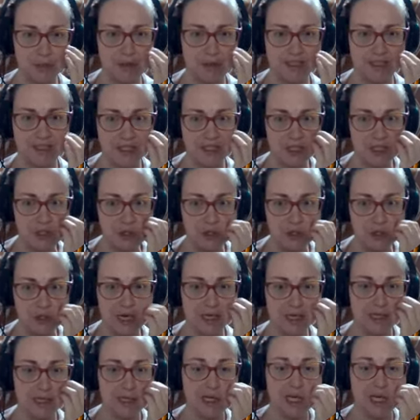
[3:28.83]
I still do
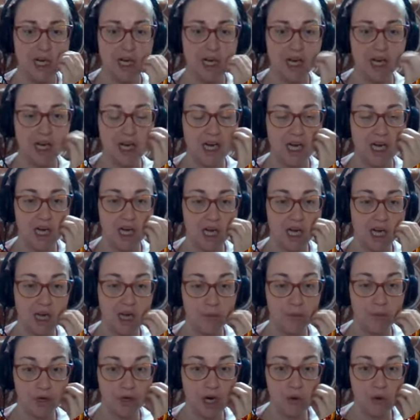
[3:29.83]
that. Uh,
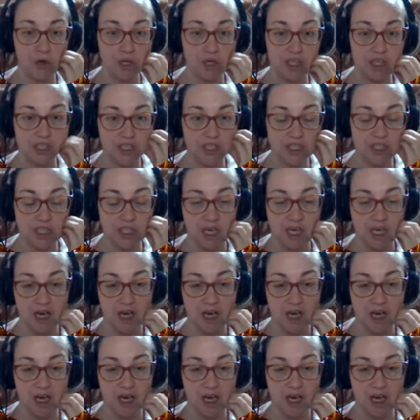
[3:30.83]
and bratwurst.